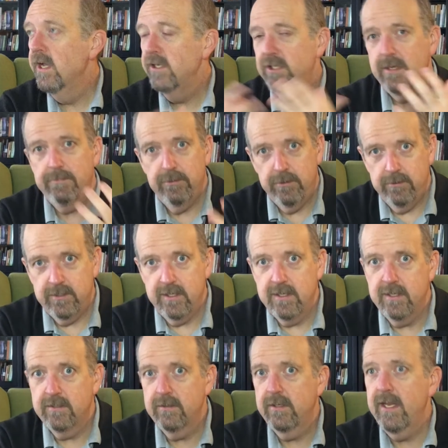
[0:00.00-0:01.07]
She produced a
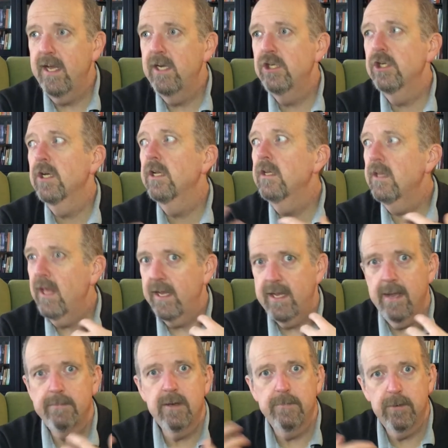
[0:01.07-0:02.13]
dissertation, they
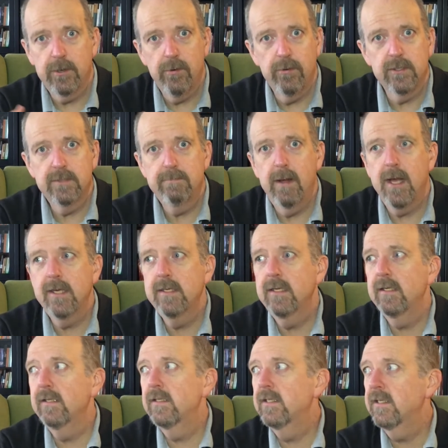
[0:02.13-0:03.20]
kept up a
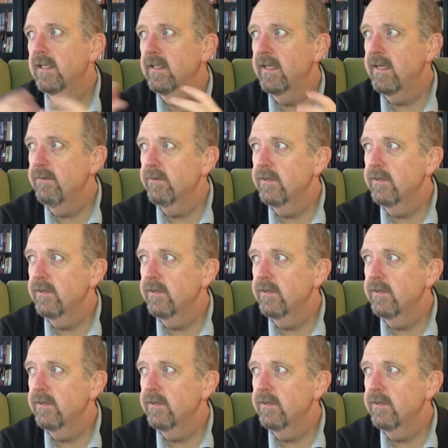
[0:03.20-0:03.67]
correspondence, and he